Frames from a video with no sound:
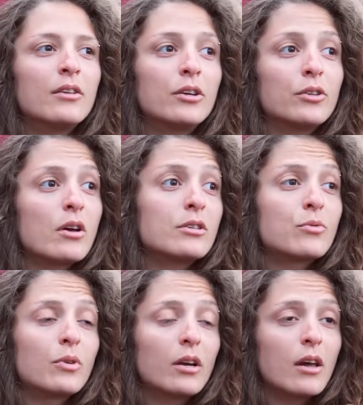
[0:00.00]
the
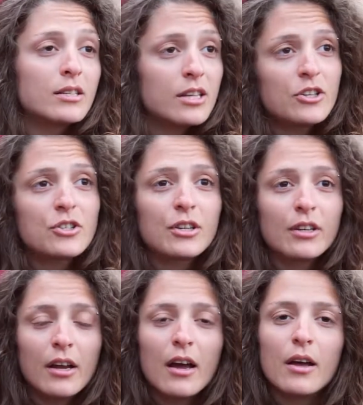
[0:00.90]

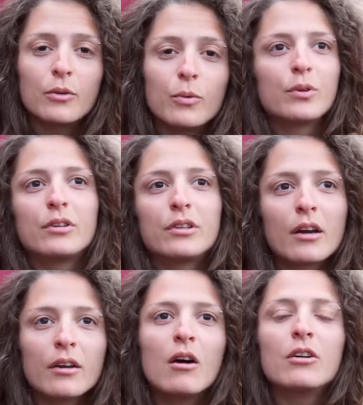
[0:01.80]
industrialization and with the
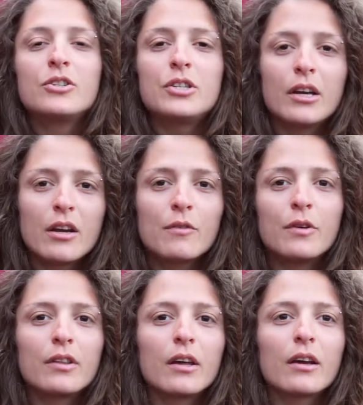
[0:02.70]
technology and
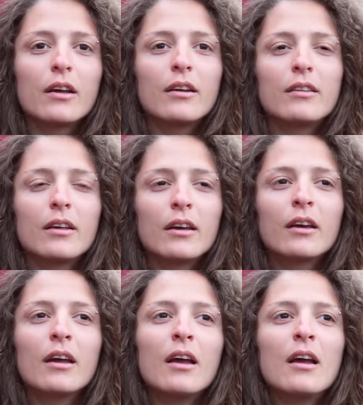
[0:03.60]
everything. And I think